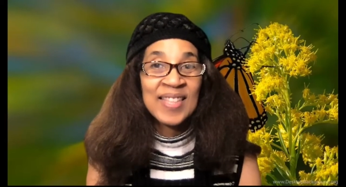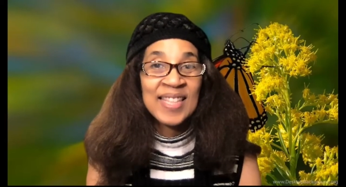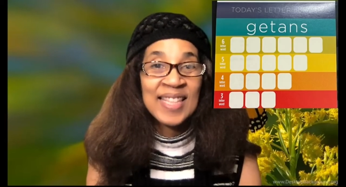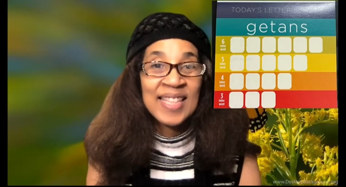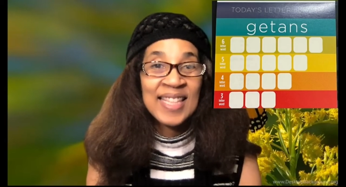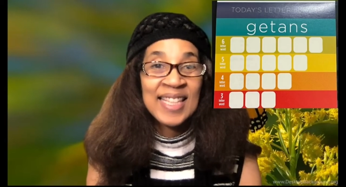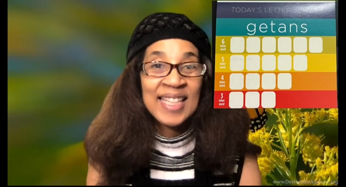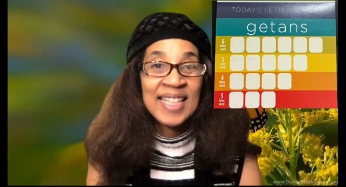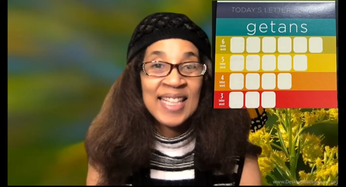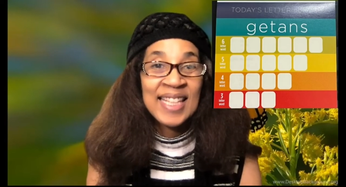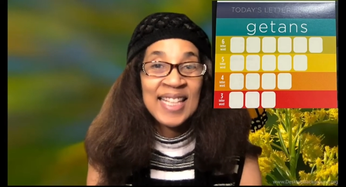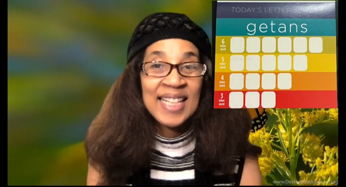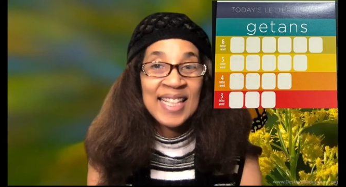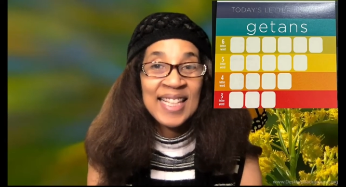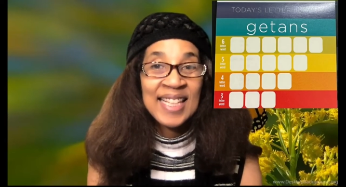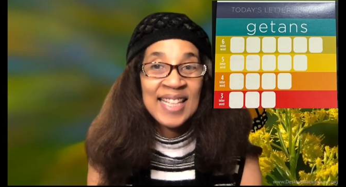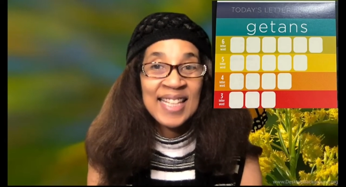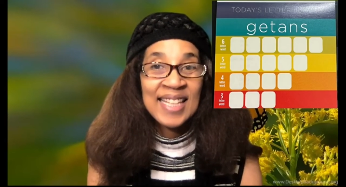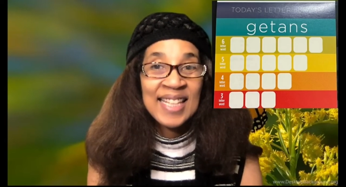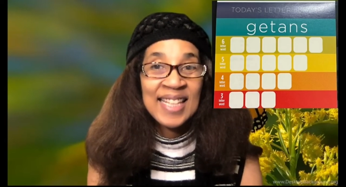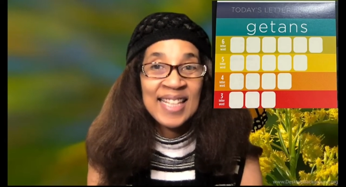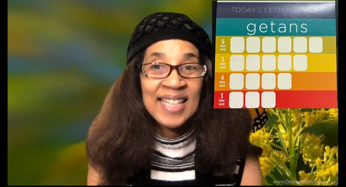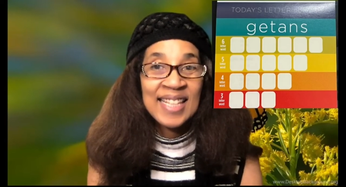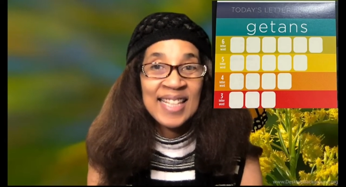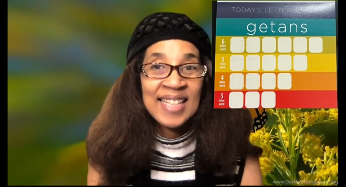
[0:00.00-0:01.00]

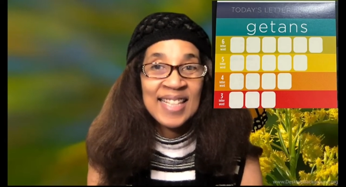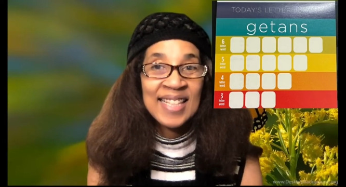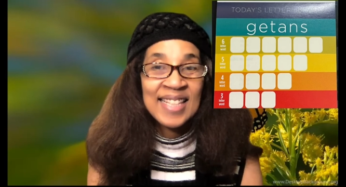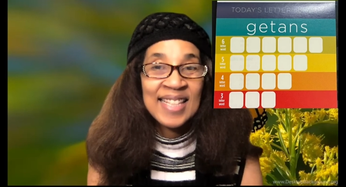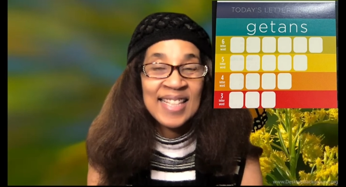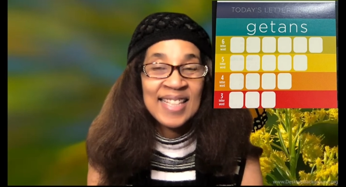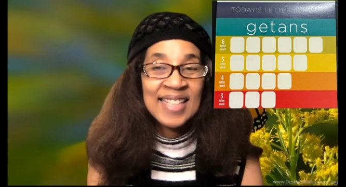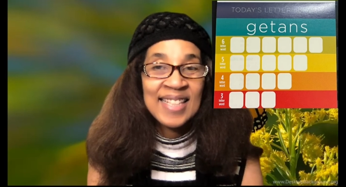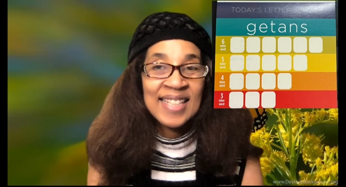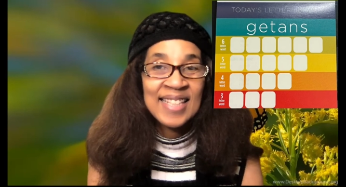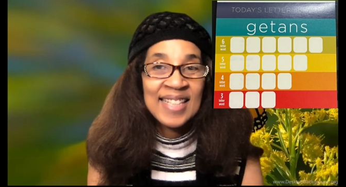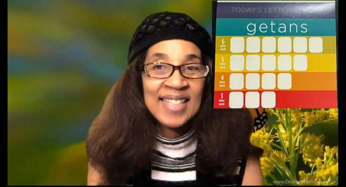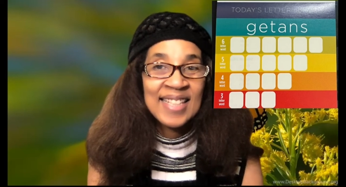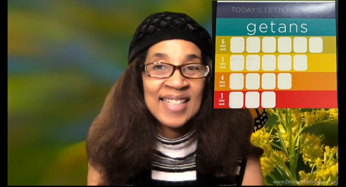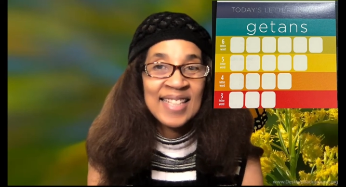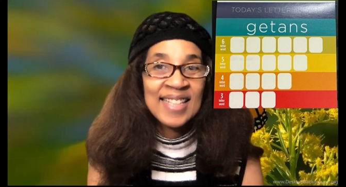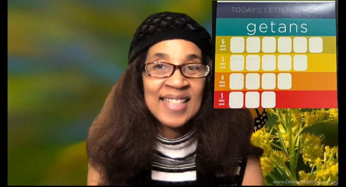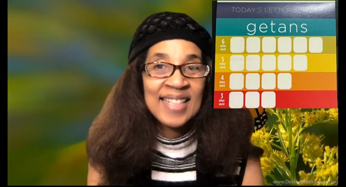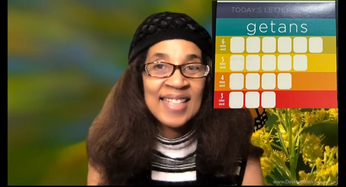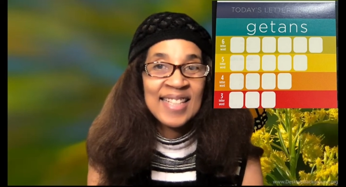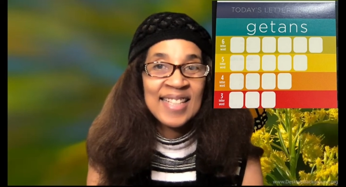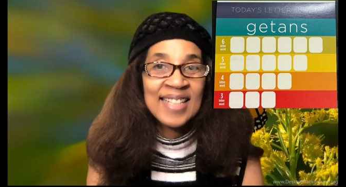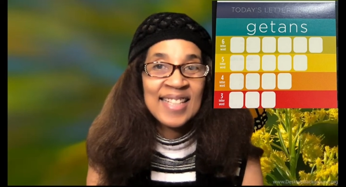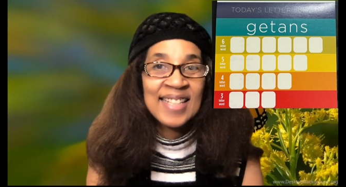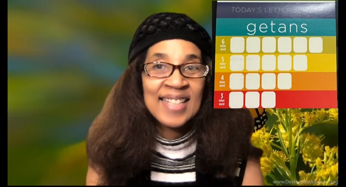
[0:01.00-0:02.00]

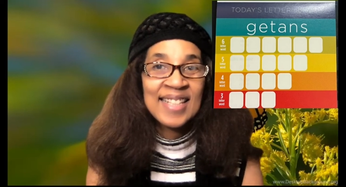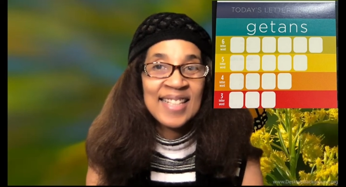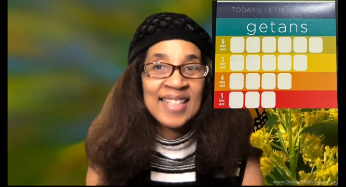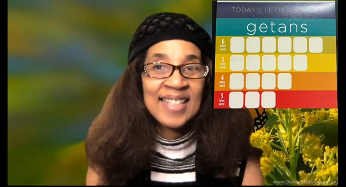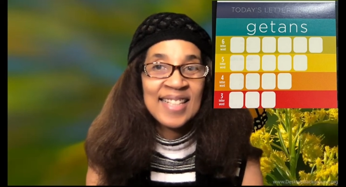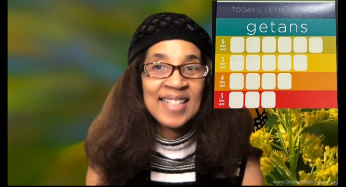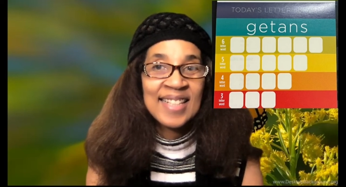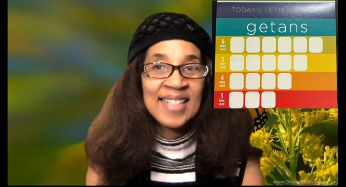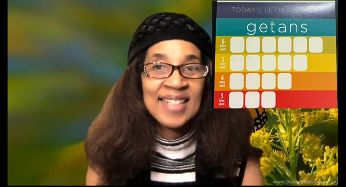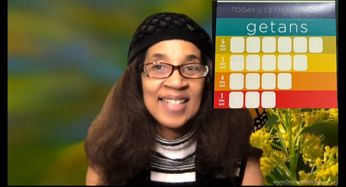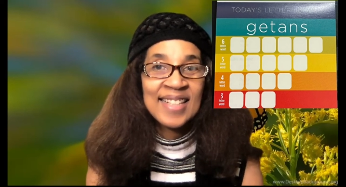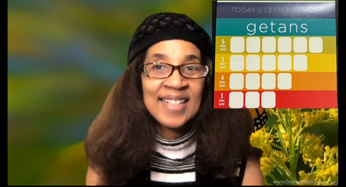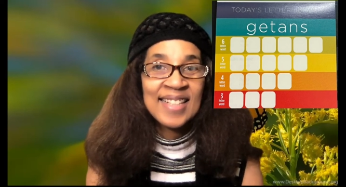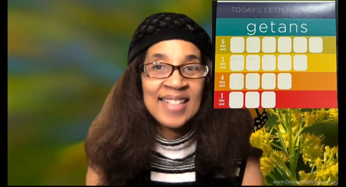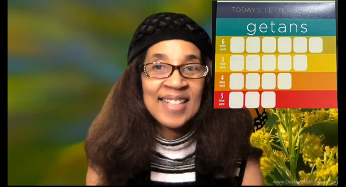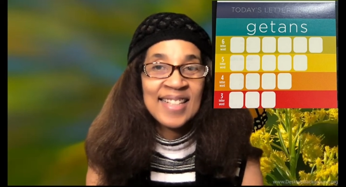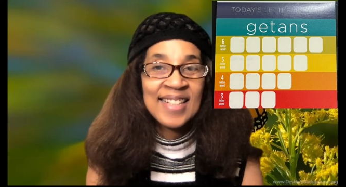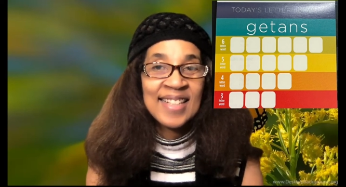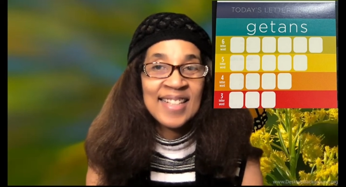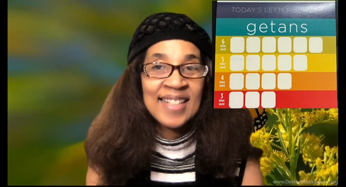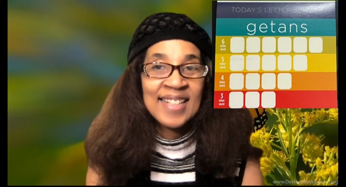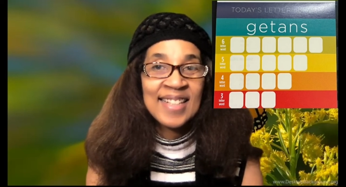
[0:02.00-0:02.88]
Nobody speaks.